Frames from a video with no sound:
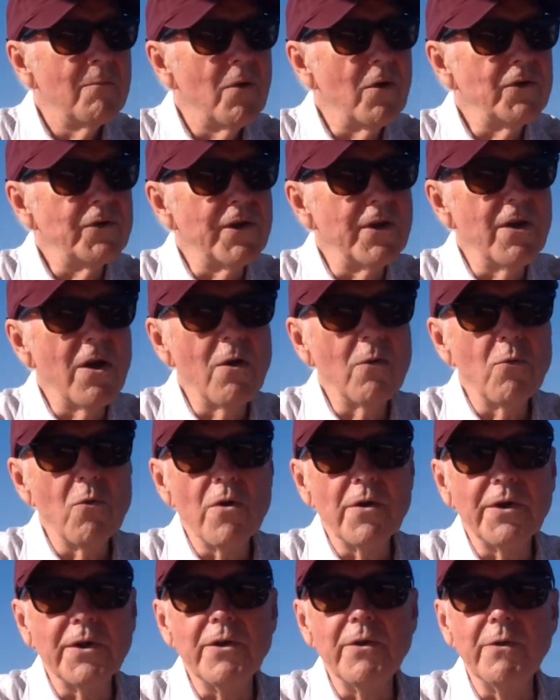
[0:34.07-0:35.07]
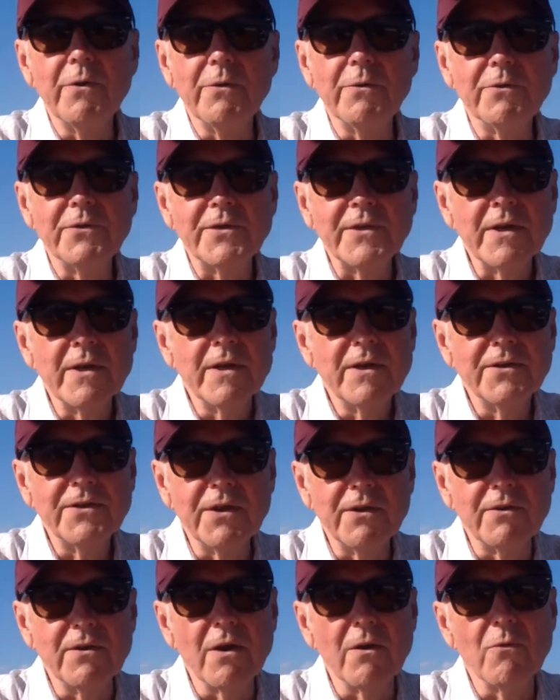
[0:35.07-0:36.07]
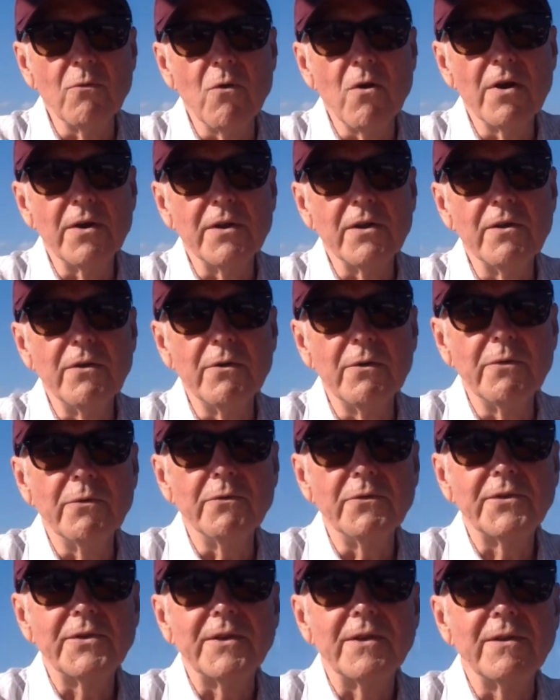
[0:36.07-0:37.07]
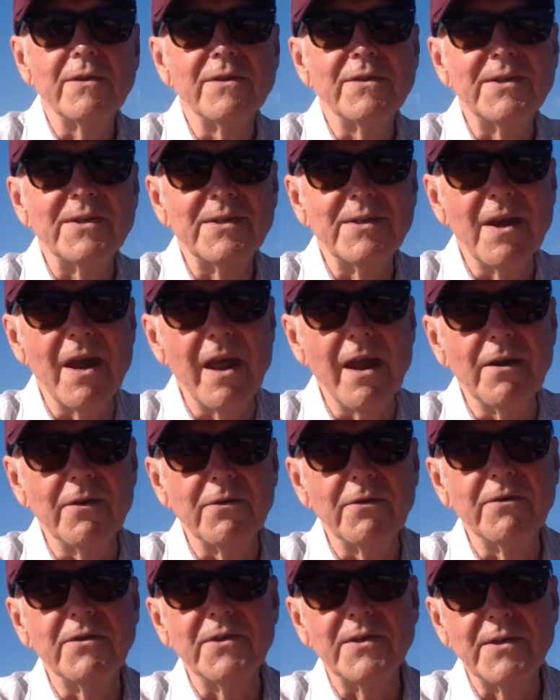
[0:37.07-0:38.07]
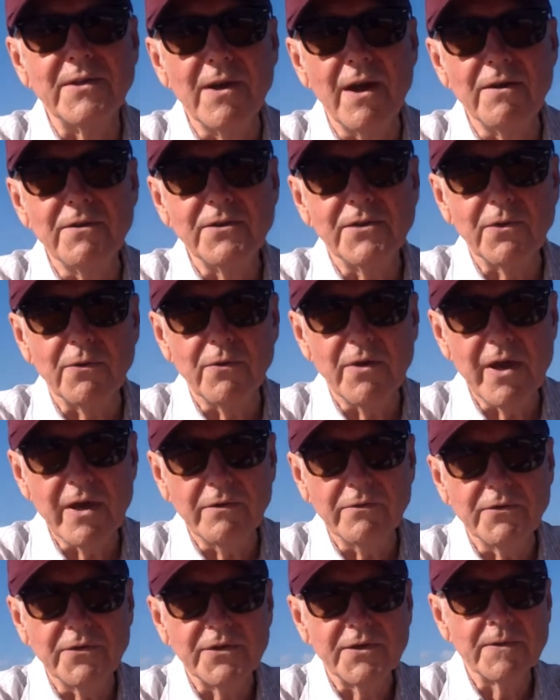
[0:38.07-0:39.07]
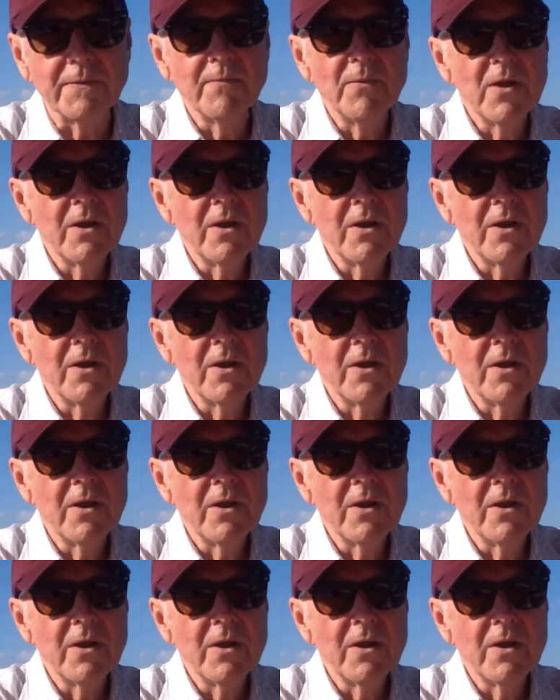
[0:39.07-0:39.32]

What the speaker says: What you don't want to use is you don't want to use standard sunscreens.